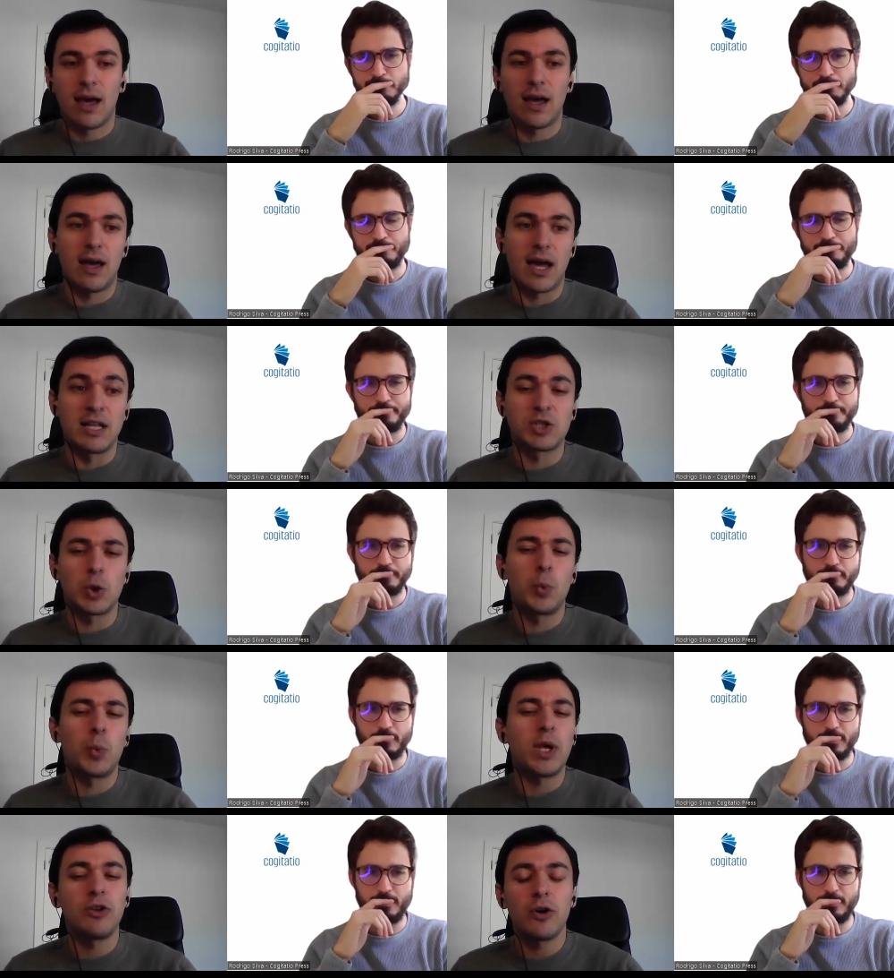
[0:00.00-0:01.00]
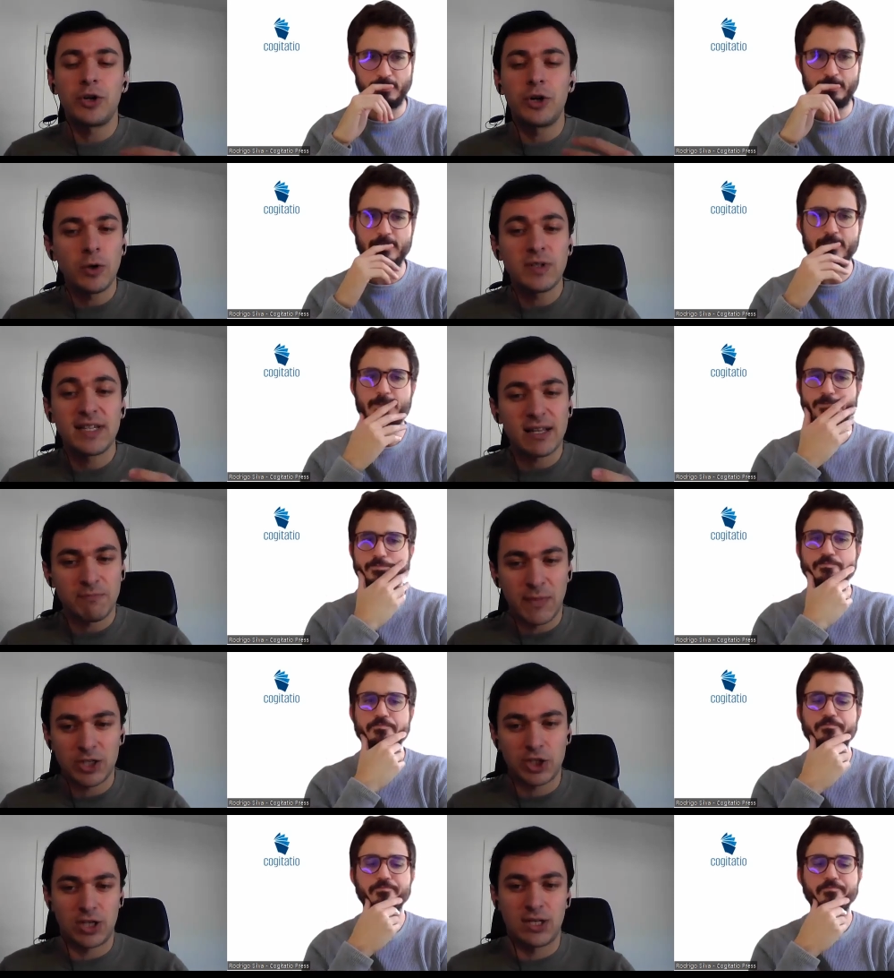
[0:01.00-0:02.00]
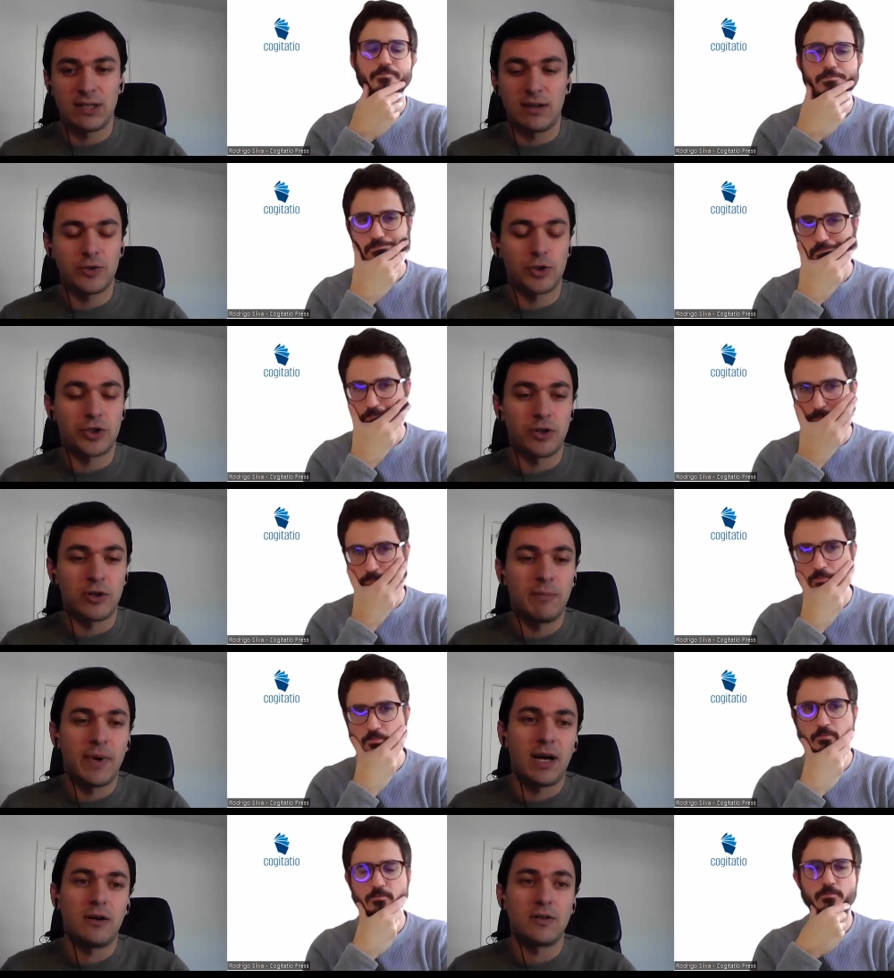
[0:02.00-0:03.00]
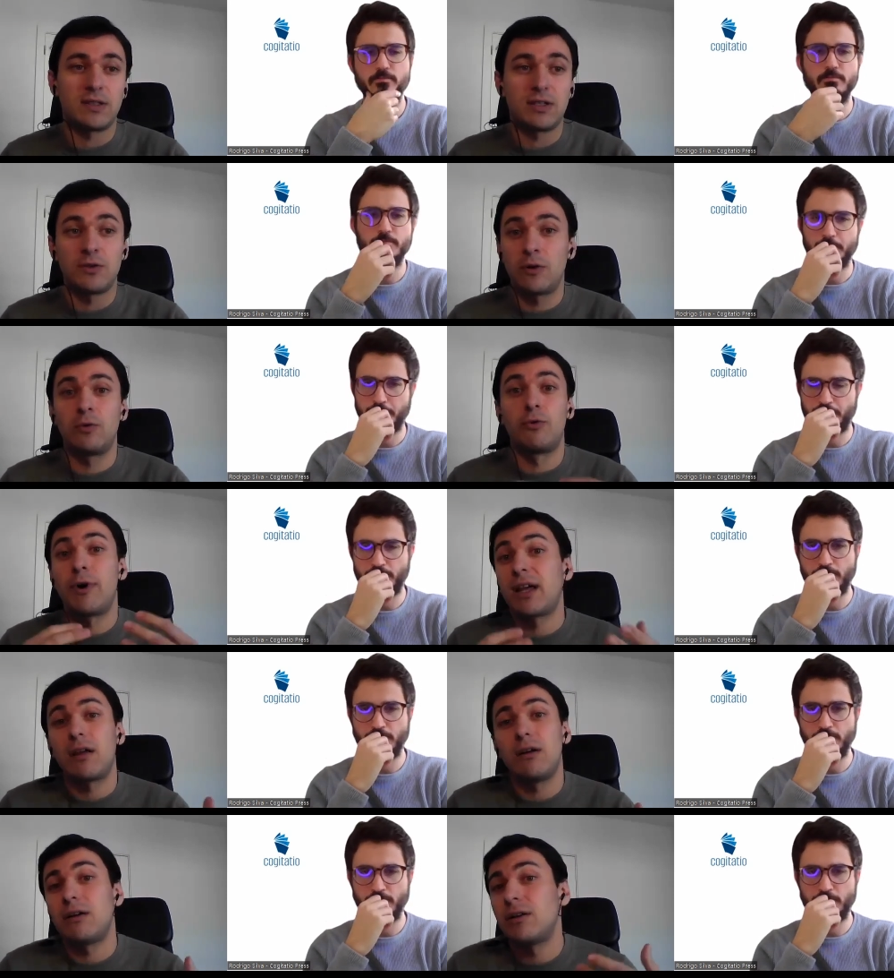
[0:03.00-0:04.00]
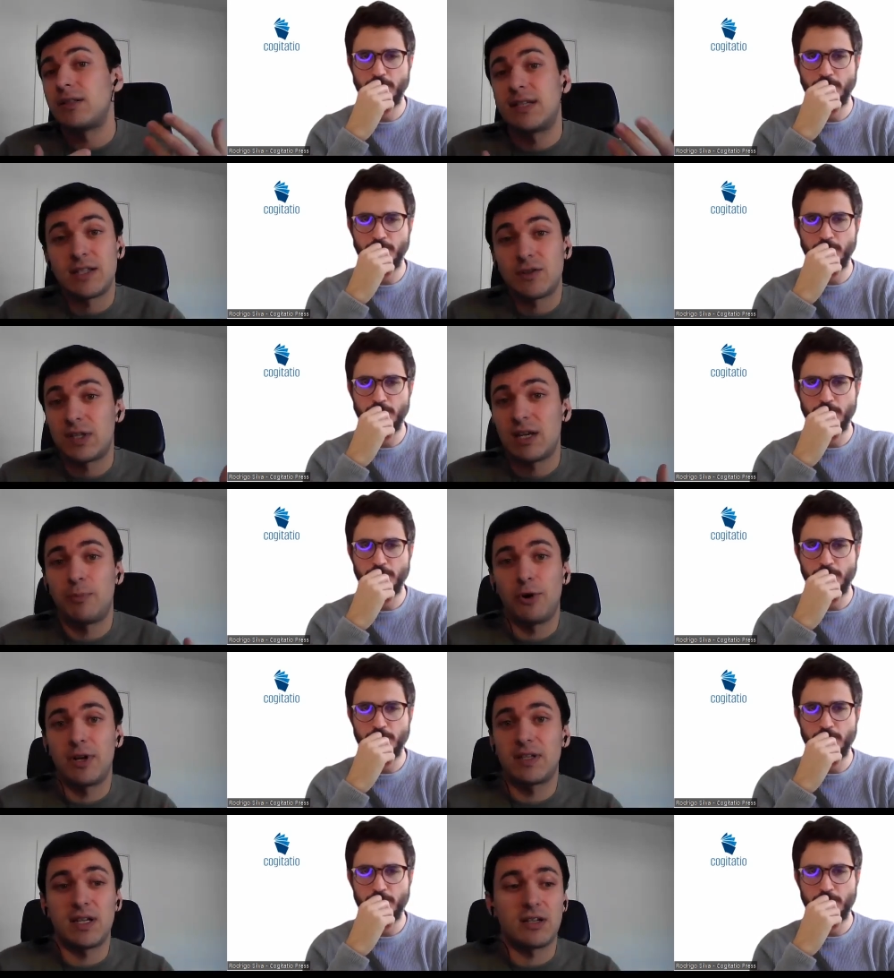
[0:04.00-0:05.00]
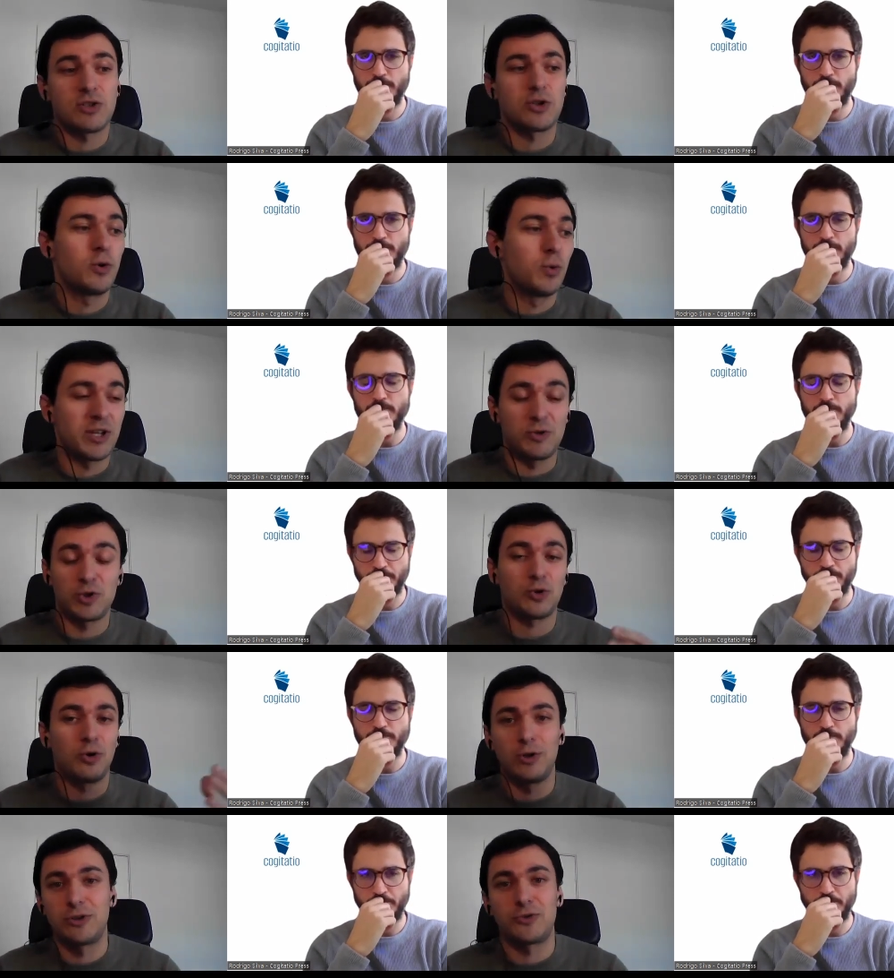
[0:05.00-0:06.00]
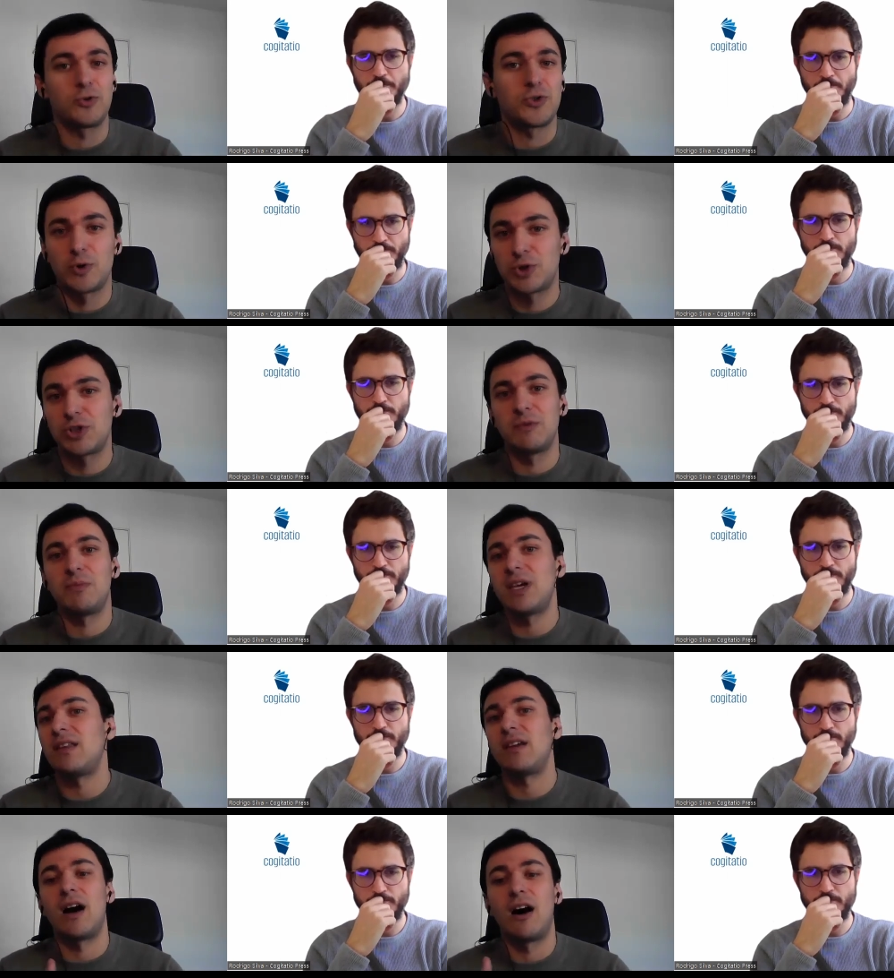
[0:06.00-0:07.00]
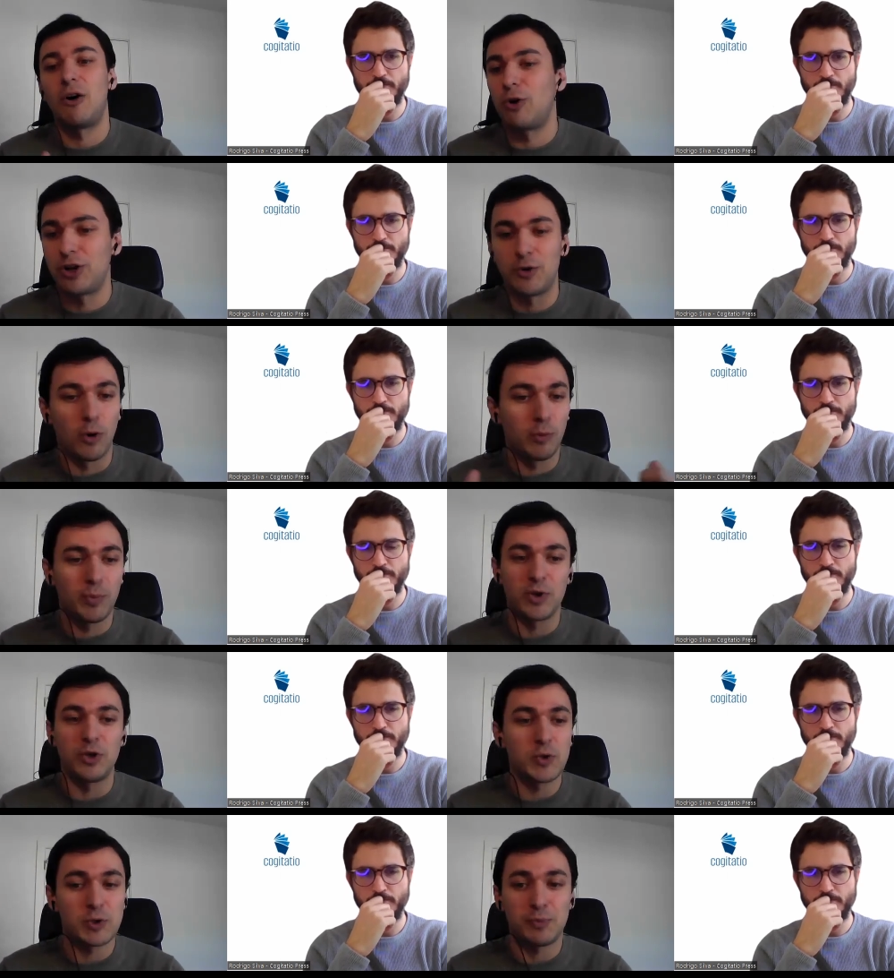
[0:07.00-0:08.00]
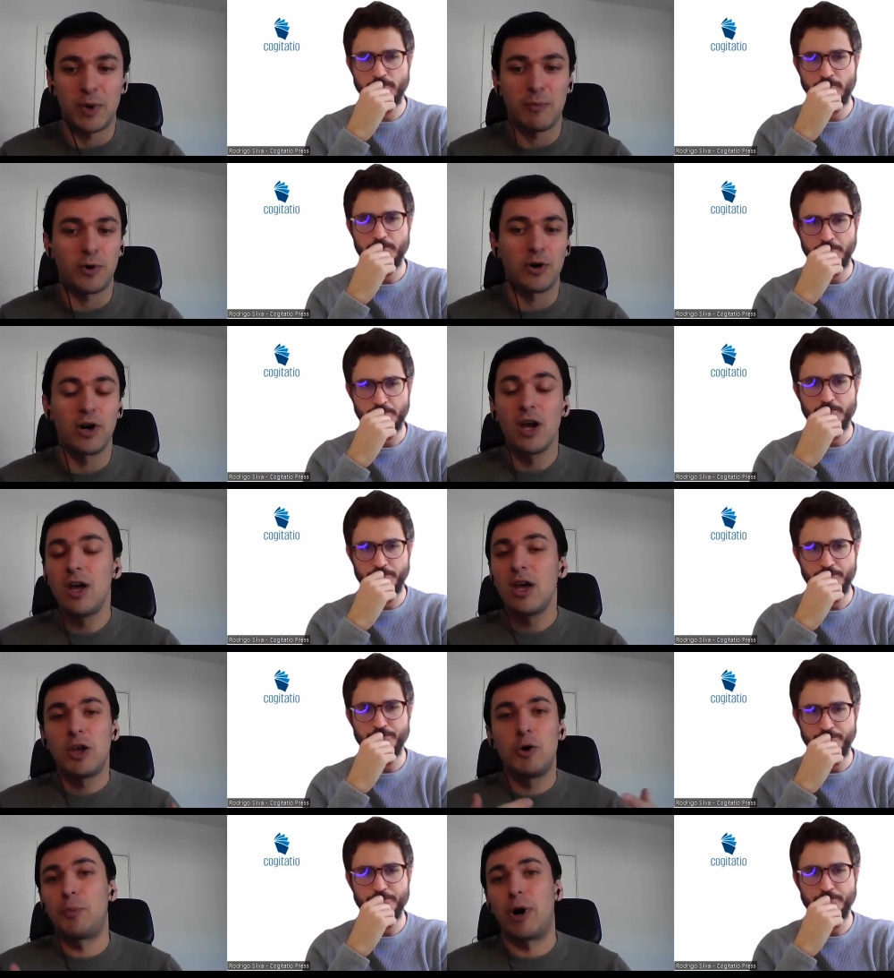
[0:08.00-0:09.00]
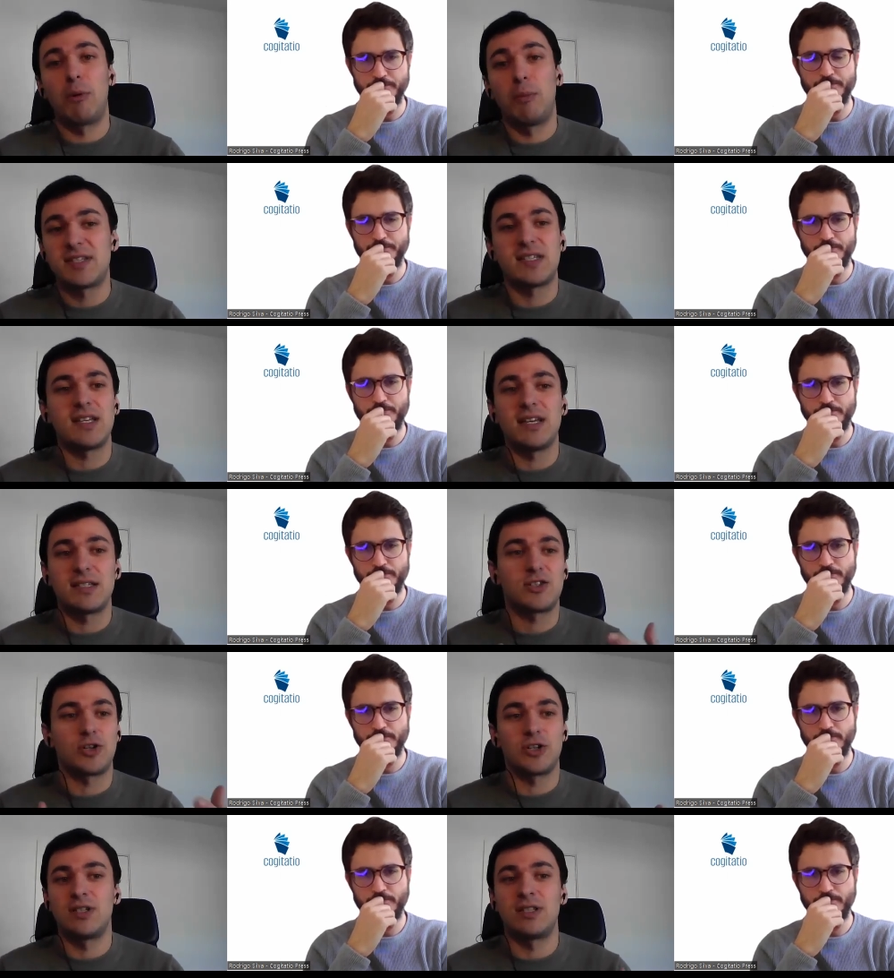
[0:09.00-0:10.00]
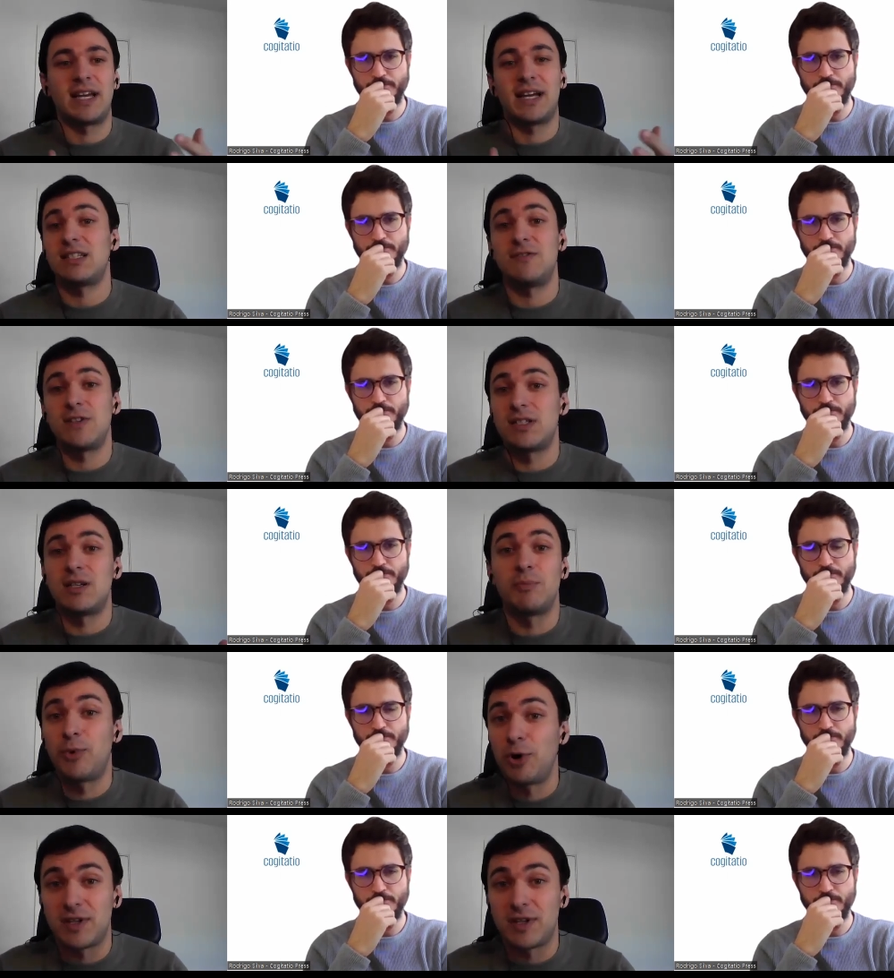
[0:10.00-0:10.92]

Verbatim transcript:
Speaker 1: Uh, and so we don't know that much in the literature about you know regular day-to-day -day politics. So when you scroll through social media or you open newspaper, you probably see certain negativity in